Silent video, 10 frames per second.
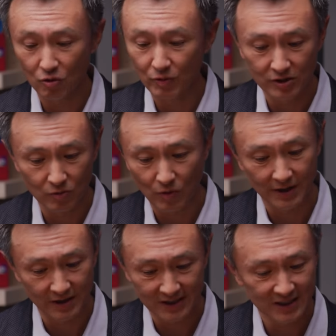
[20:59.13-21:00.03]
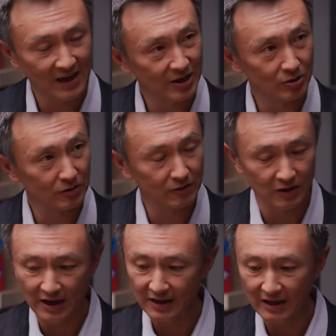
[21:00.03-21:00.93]
no reason why the CIOs of
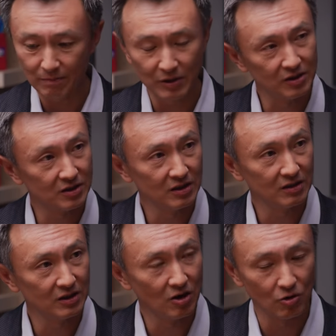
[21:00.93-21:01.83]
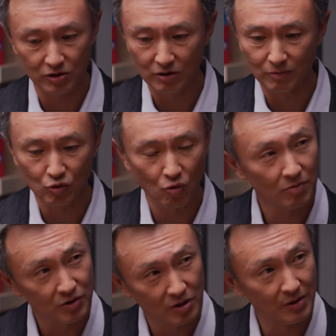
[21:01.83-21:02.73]
today can't be the CTOs and
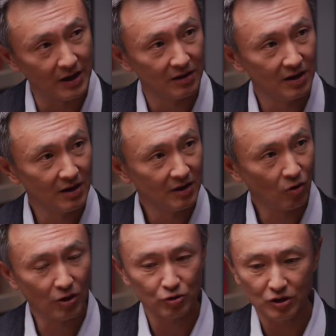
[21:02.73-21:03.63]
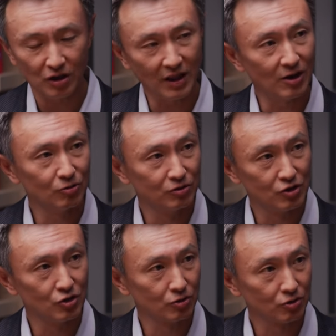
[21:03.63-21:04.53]
absorb some of that, all those cloud
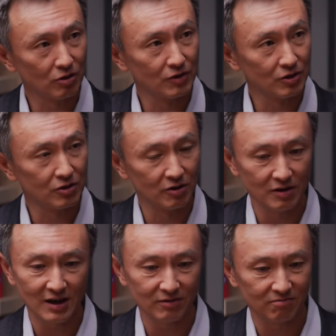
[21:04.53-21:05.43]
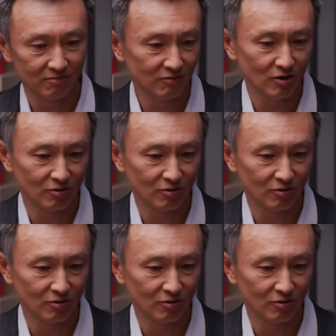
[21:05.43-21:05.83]
digital services that are not you